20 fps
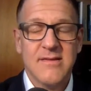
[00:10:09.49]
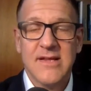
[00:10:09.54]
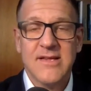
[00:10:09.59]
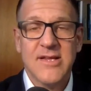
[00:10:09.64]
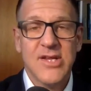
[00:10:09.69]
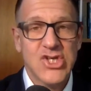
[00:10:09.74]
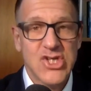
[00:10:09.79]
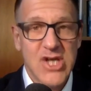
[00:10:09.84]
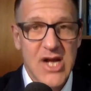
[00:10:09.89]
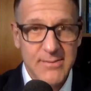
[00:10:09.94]
not
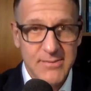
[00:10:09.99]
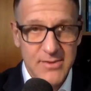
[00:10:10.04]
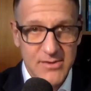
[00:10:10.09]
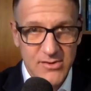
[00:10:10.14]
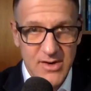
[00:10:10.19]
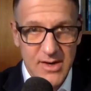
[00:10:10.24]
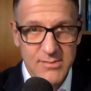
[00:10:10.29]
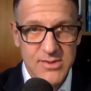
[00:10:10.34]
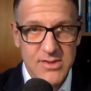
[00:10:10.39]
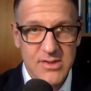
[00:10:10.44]
the job
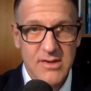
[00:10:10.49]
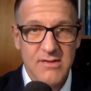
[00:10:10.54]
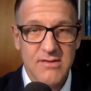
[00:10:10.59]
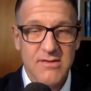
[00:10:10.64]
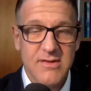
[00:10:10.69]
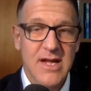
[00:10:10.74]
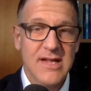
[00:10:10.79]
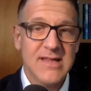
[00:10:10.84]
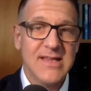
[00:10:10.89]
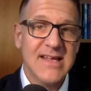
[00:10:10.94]
description.
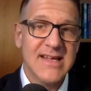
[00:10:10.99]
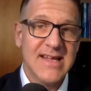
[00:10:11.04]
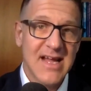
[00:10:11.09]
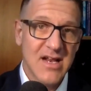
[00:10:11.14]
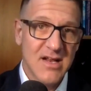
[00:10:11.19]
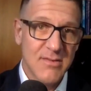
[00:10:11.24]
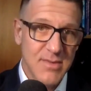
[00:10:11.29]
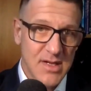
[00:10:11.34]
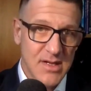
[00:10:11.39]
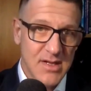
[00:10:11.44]
It's not the
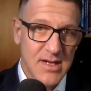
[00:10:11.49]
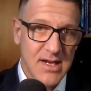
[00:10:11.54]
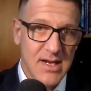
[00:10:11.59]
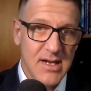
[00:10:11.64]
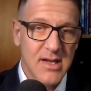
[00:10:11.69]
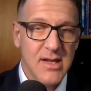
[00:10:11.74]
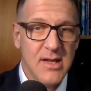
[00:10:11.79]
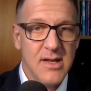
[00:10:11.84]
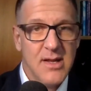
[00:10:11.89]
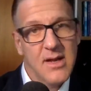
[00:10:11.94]
accountability.